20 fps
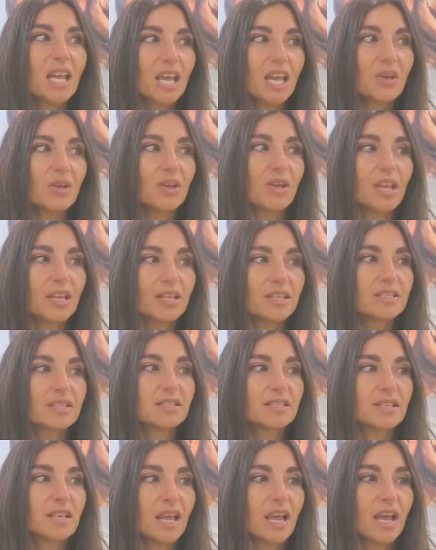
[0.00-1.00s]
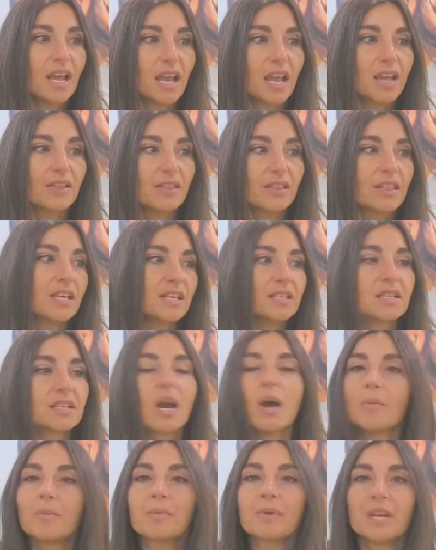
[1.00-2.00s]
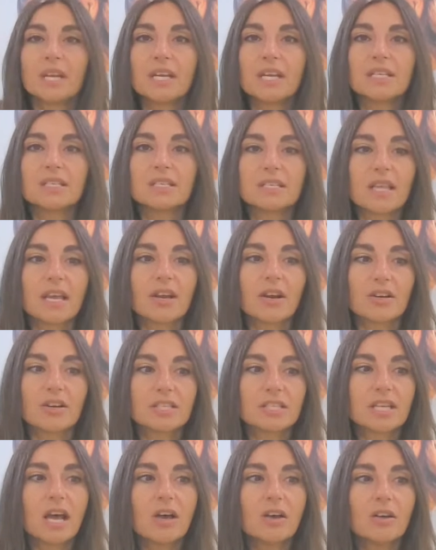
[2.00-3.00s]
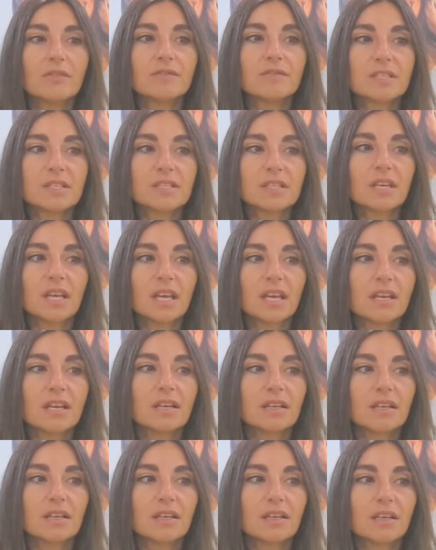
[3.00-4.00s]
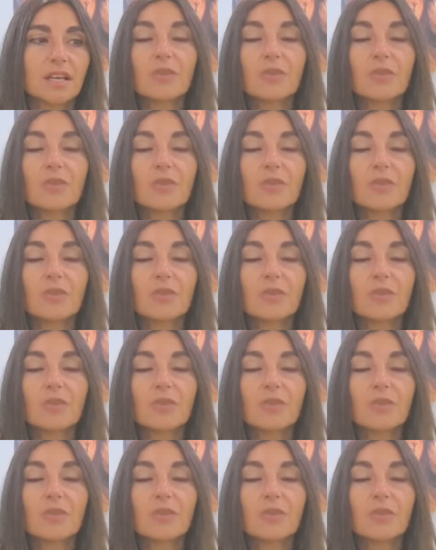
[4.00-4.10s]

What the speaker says: it's these companies like ourselves can